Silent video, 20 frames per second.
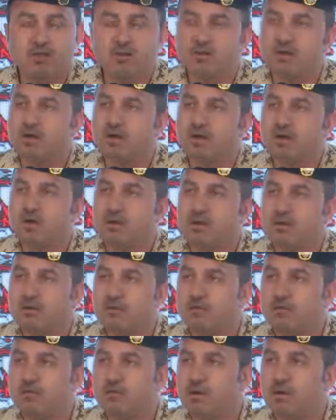
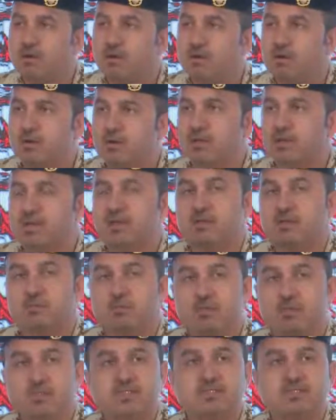policy had
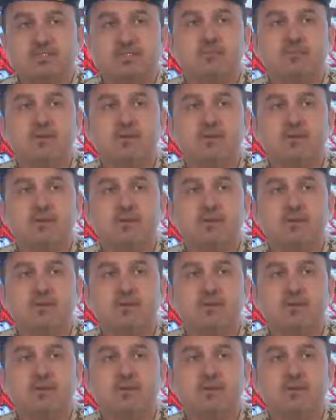proven to be